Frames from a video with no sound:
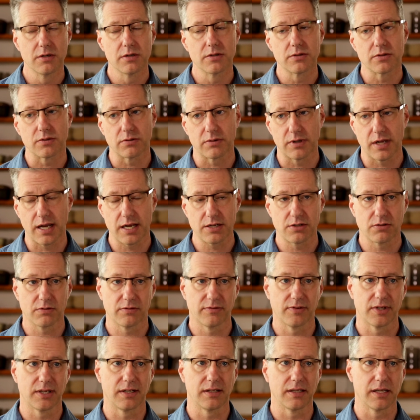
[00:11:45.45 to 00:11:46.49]
So natural
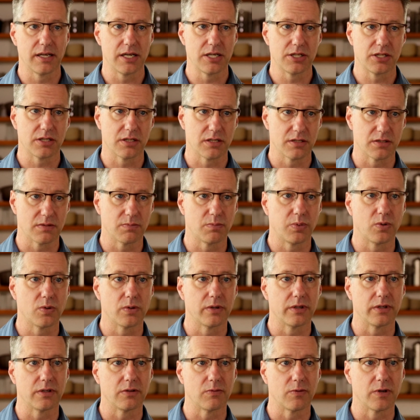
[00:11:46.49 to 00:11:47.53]
ventilation is
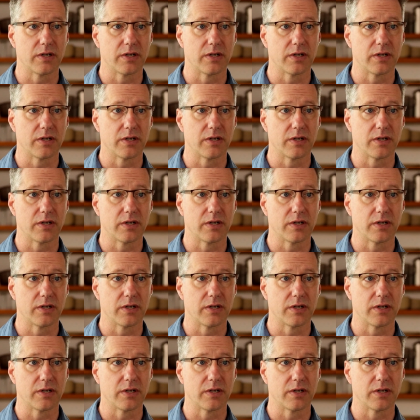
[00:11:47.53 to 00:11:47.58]
important to